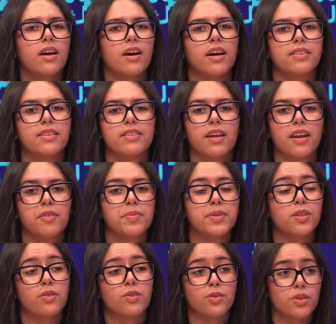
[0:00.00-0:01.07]
I think that I've been
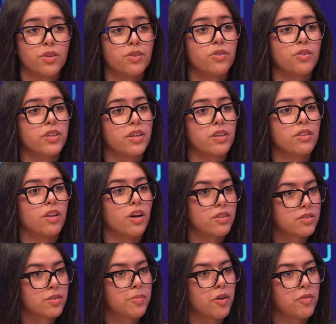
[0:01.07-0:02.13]
learning a
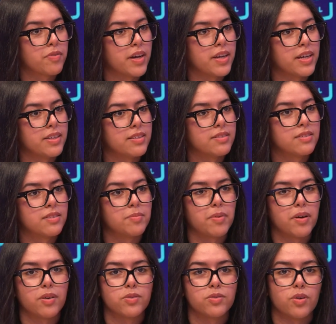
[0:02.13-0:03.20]
lot about finance,
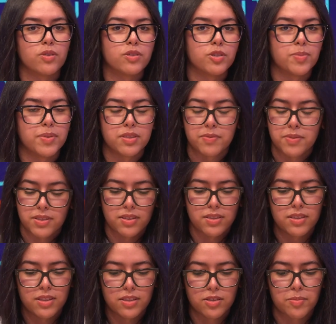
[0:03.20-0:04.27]
about all the
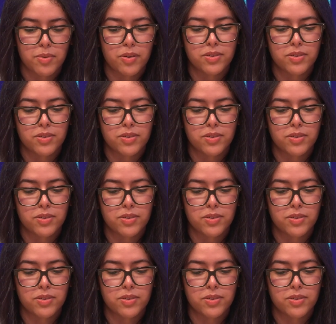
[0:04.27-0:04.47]
specificities, about